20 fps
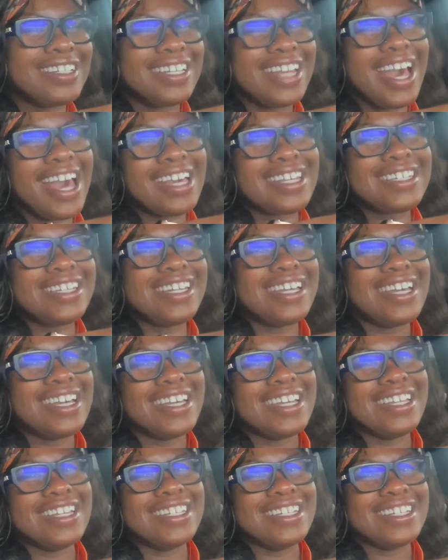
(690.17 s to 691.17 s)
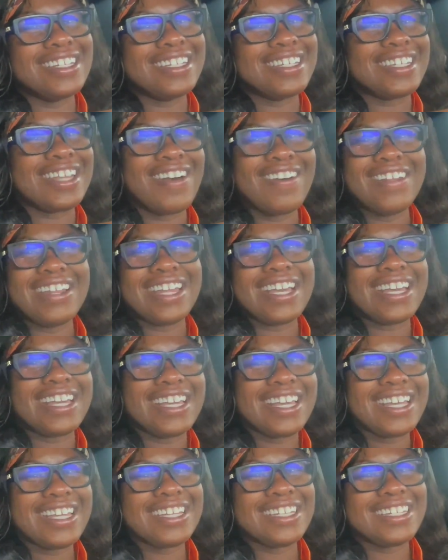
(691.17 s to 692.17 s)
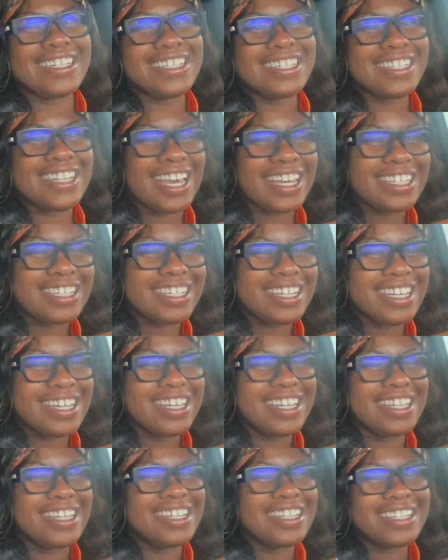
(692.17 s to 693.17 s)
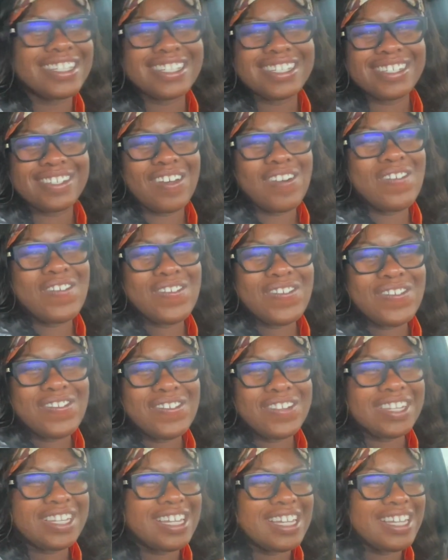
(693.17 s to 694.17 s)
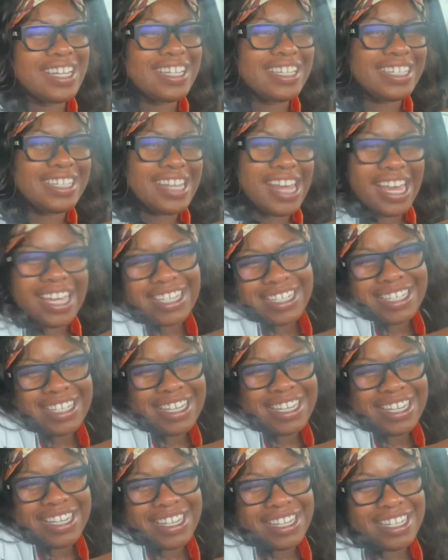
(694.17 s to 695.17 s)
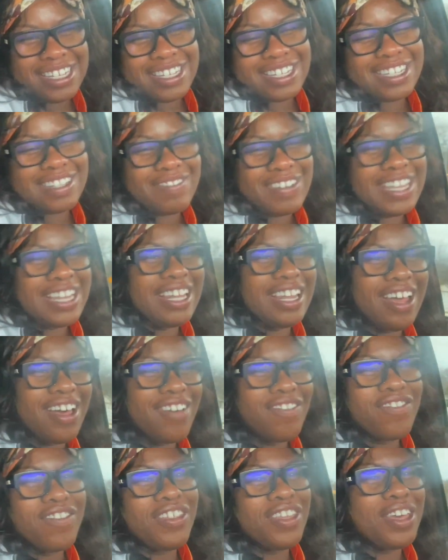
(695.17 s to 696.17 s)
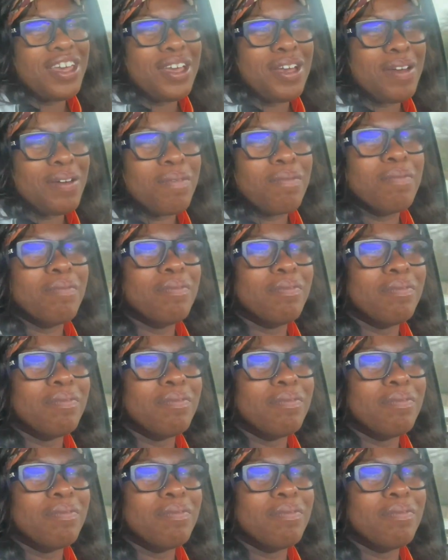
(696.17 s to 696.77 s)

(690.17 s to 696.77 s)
Texans, only in Texas. Oh, the Texans, we love them.